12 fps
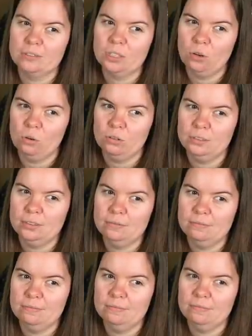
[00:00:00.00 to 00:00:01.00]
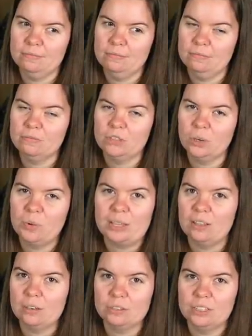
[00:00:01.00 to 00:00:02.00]
cold for a
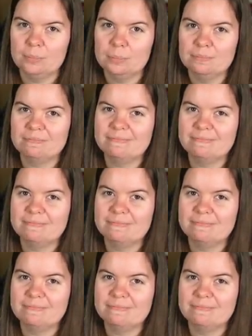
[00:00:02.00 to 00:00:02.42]
week-long trip.